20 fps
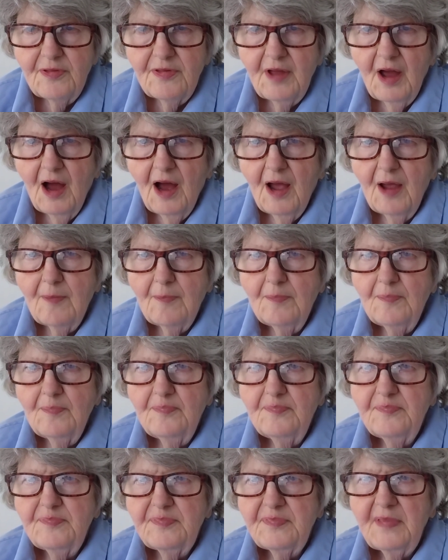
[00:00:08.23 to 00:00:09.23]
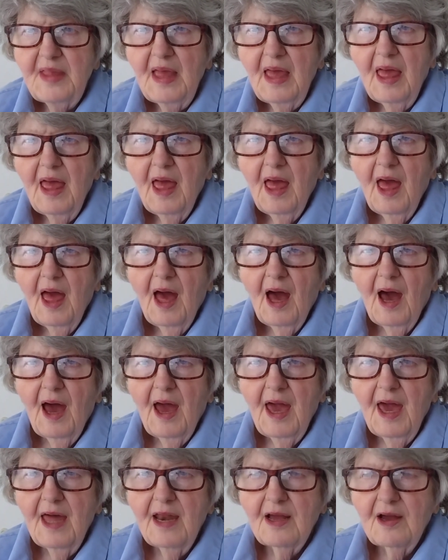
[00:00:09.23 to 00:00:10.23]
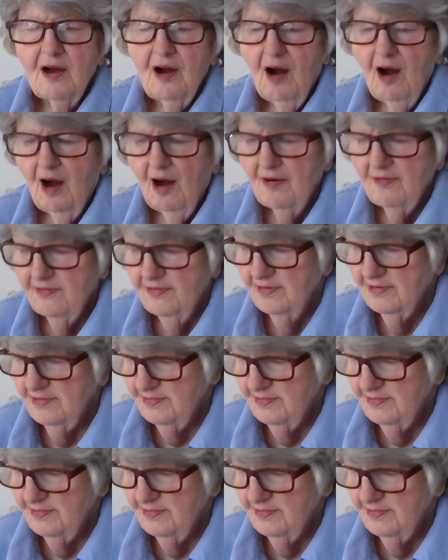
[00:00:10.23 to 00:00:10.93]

time. I had a cough.